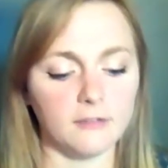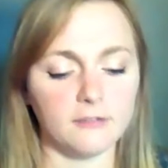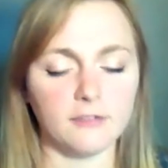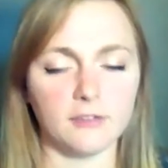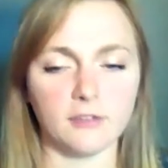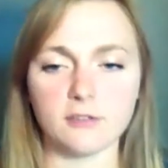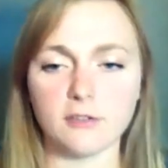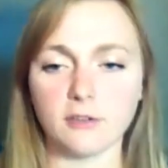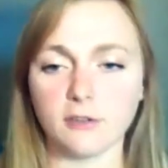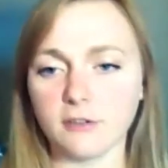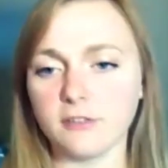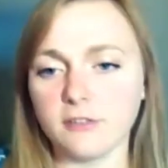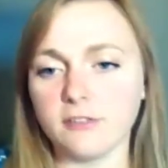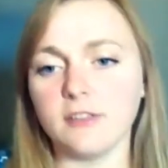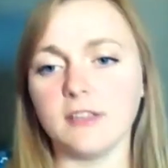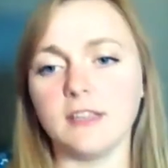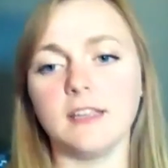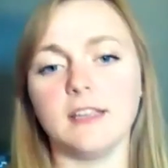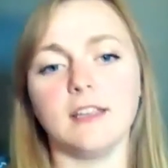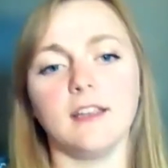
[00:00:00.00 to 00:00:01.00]

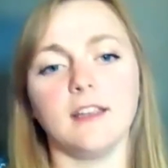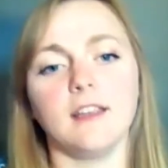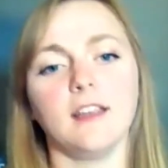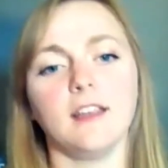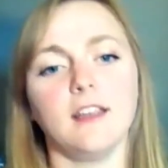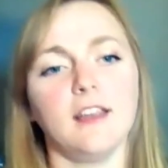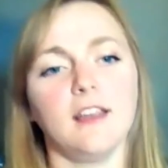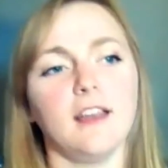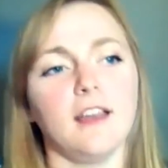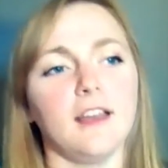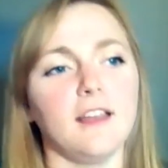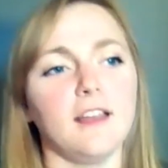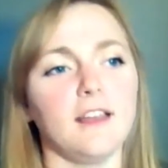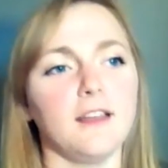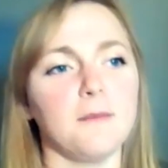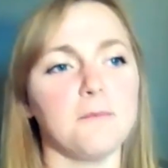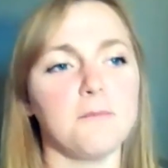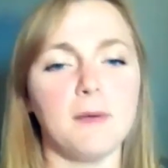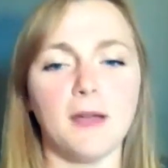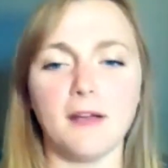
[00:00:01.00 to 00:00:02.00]
photography,
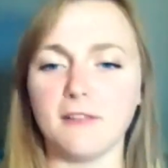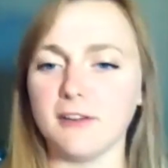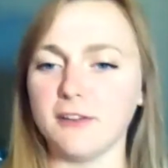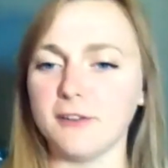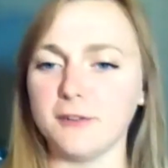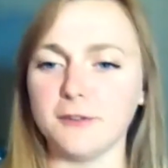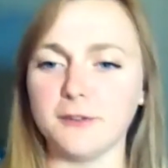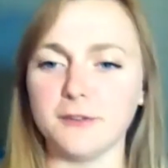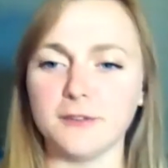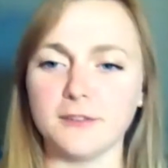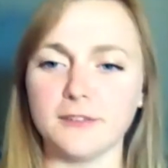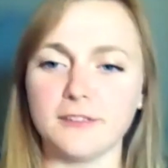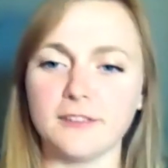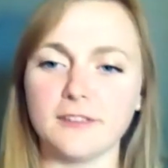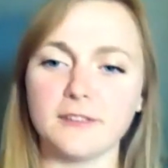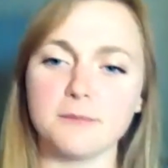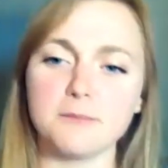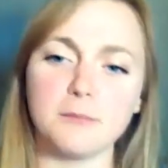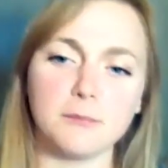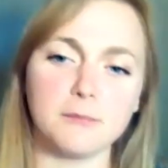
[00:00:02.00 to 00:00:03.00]

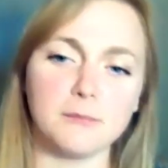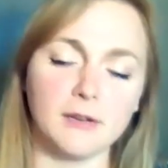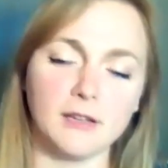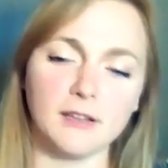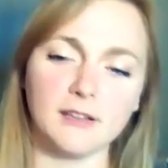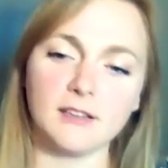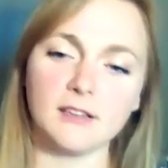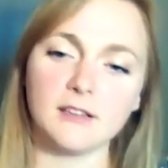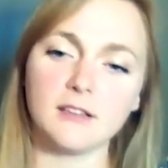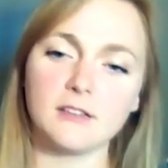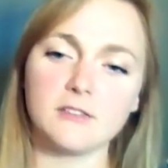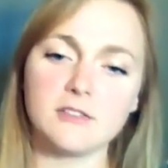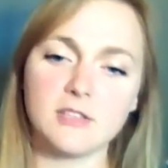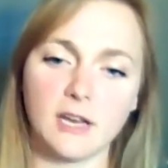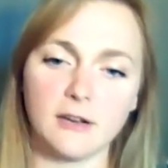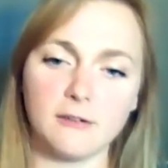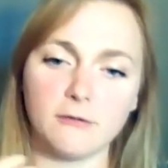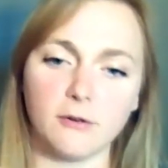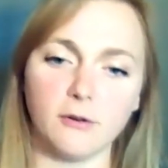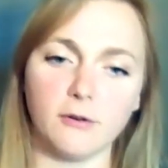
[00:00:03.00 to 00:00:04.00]
burials, like
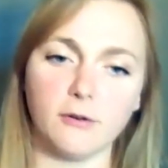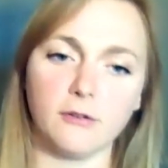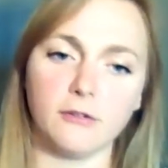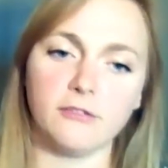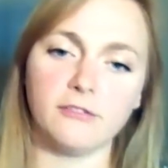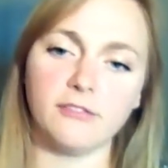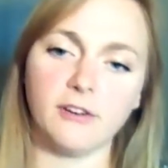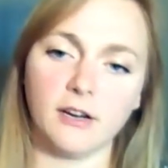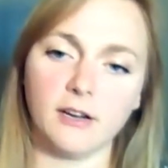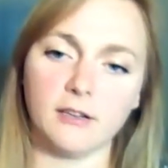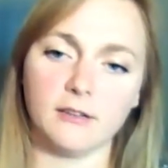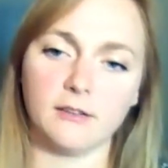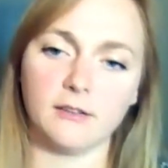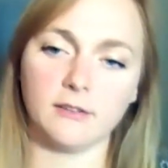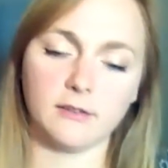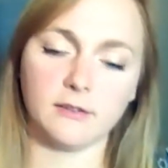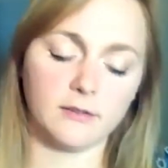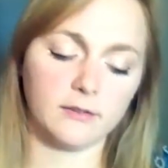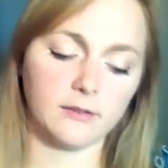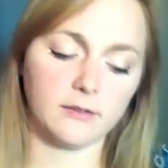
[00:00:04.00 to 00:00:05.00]
general
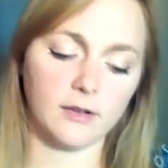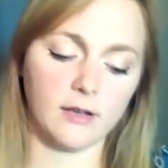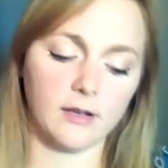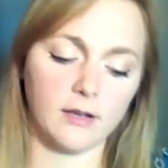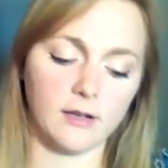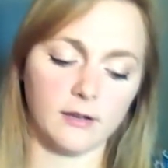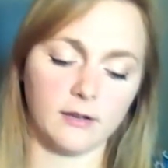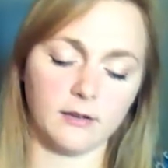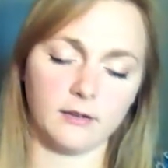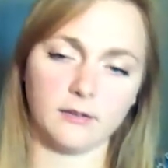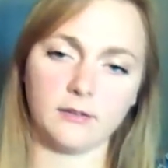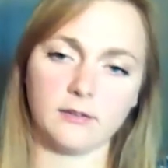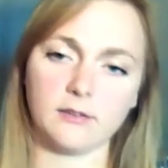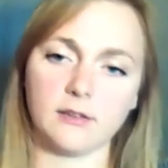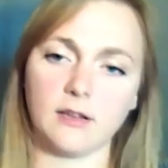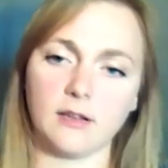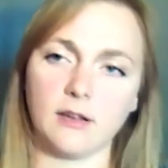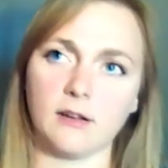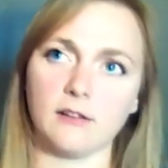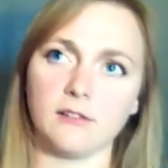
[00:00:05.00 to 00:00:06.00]
finds
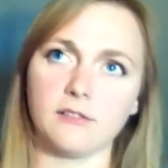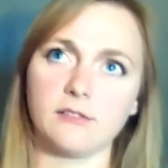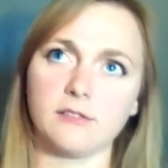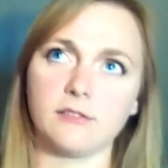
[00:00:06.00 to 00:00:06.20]
stuff.